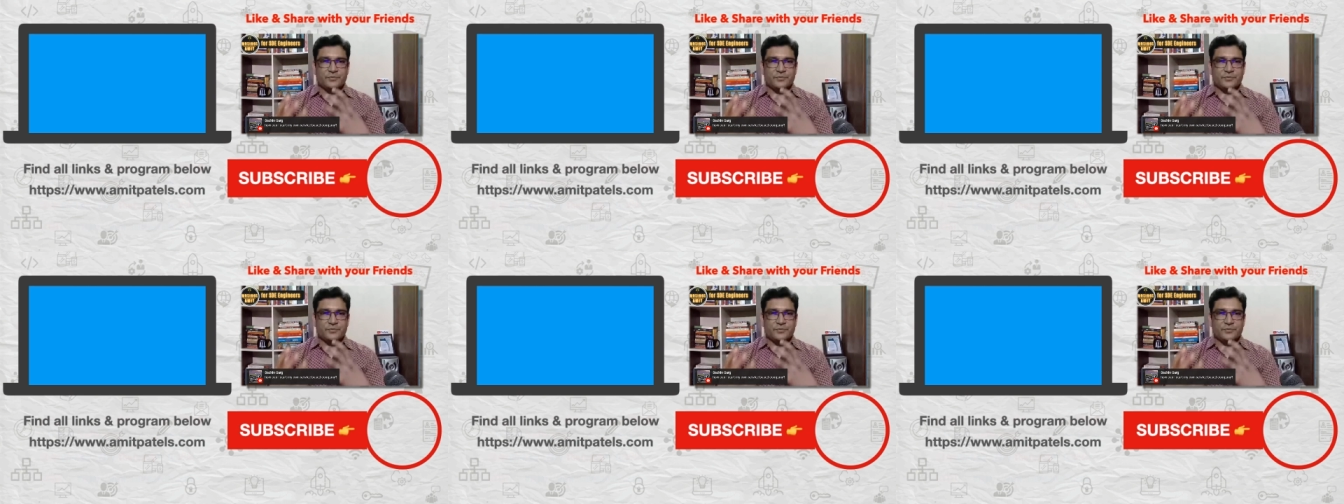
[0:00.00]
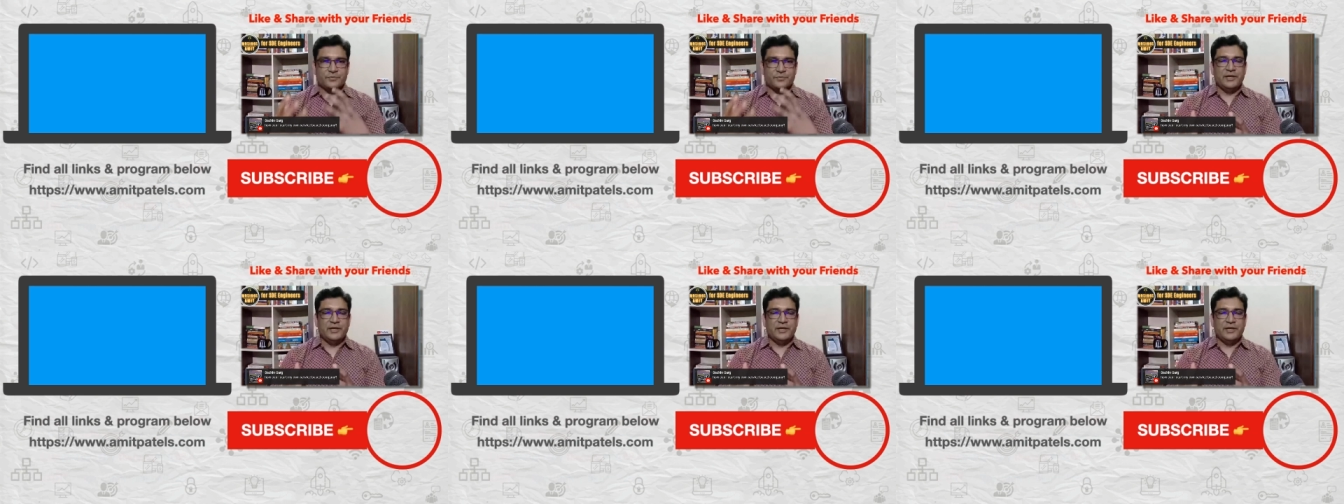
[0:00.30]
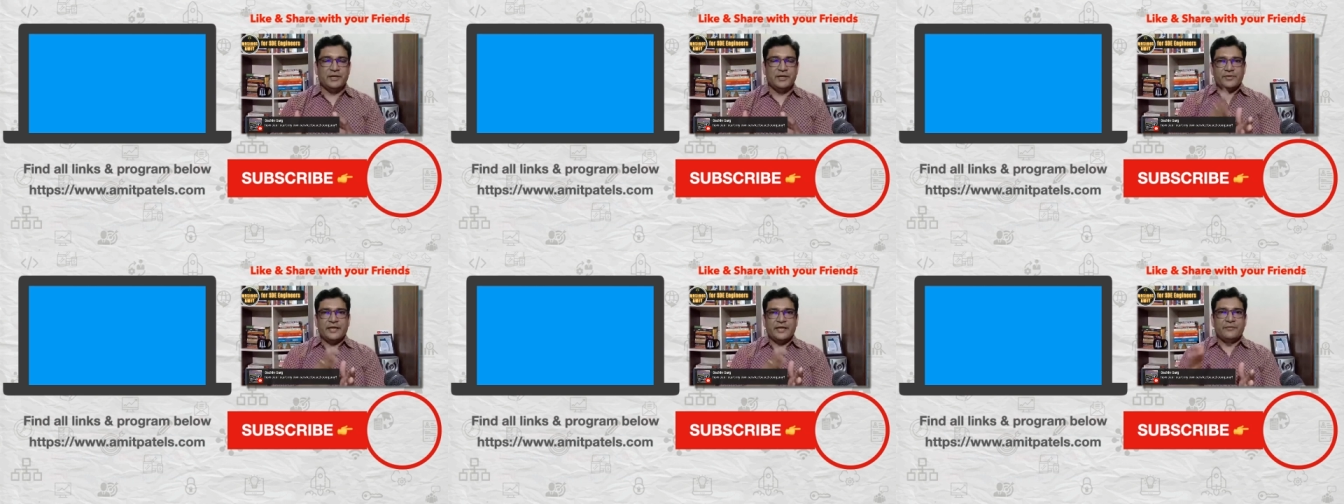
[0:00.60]
with
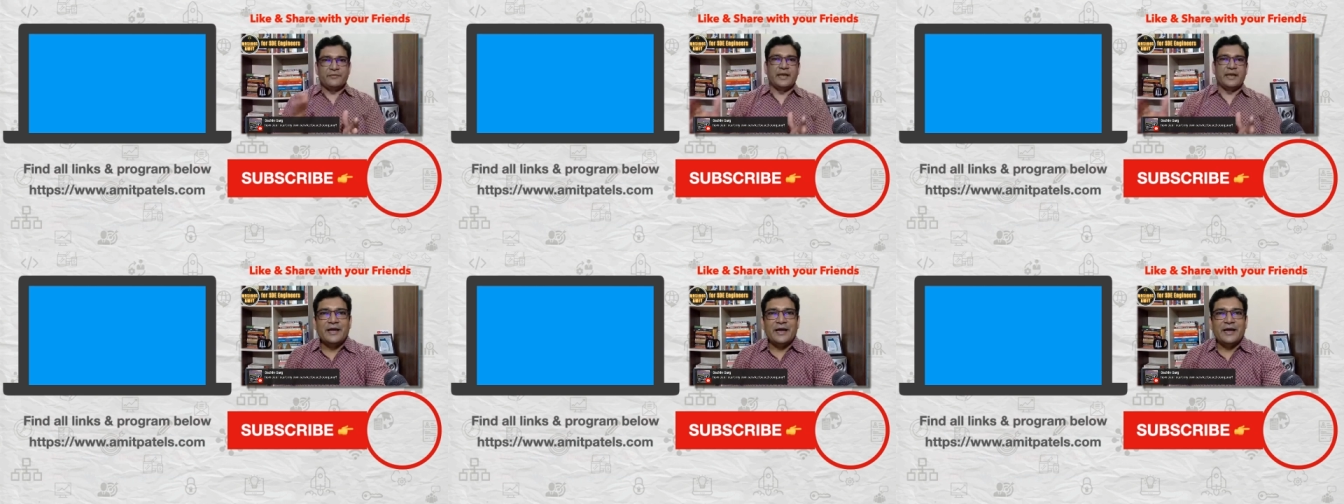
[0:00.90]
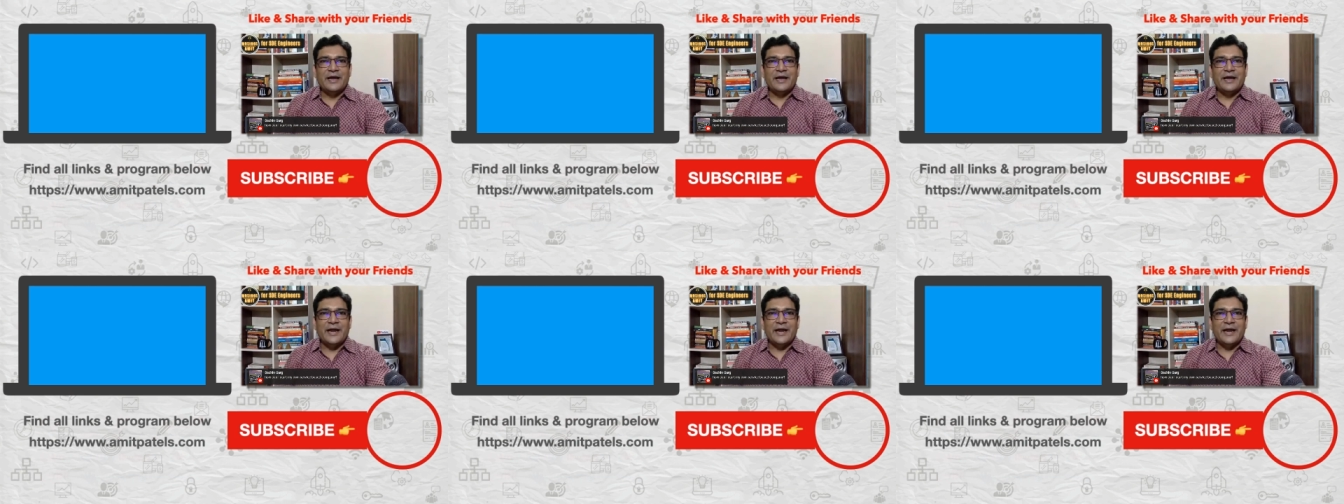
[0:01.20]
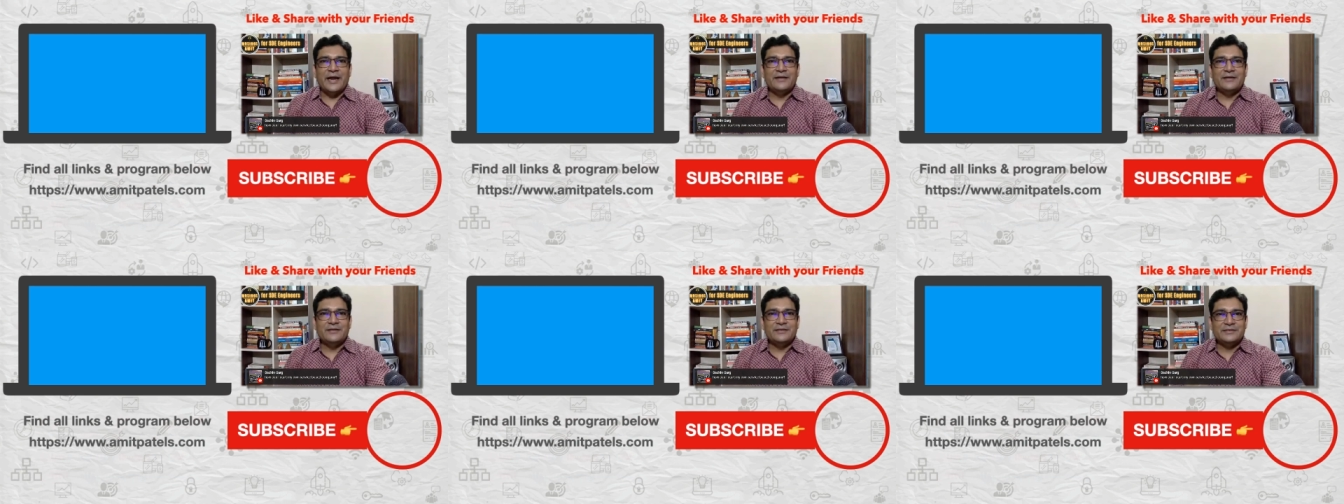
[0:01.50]
every live.
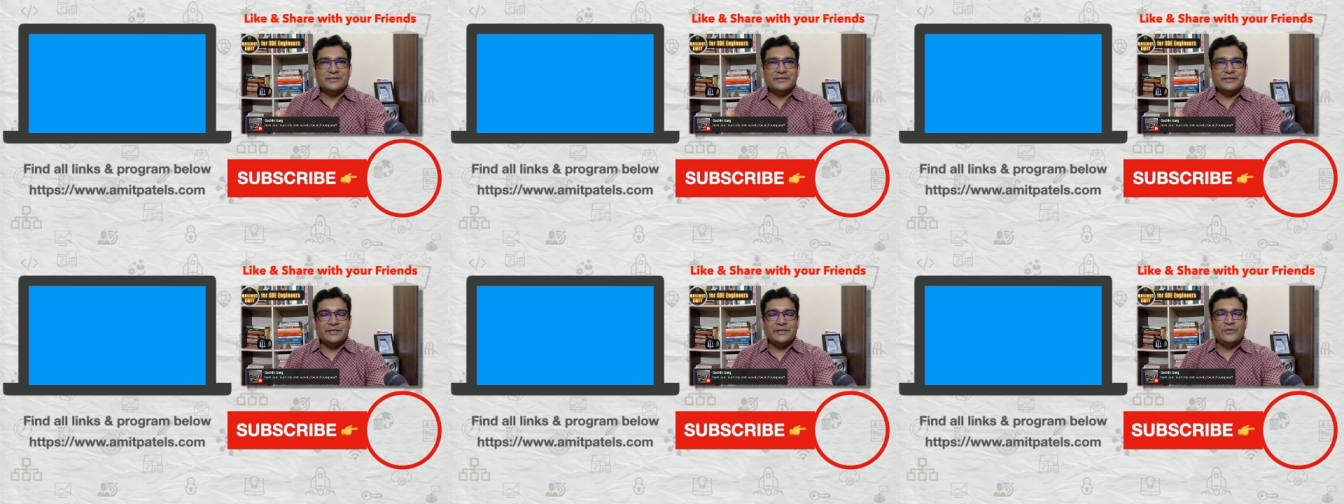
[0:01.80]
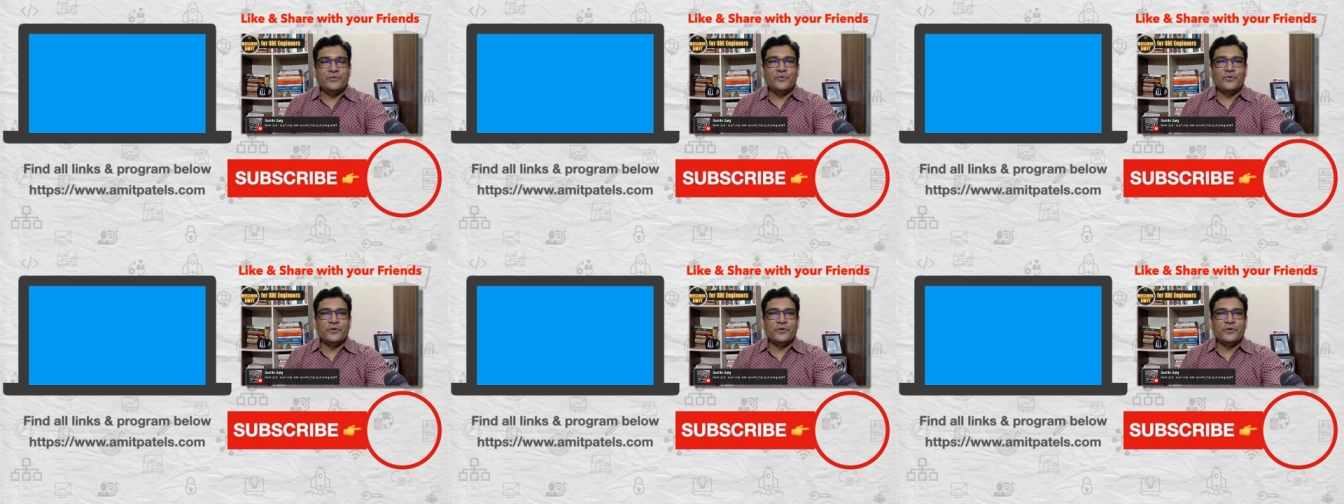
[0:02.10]
And see you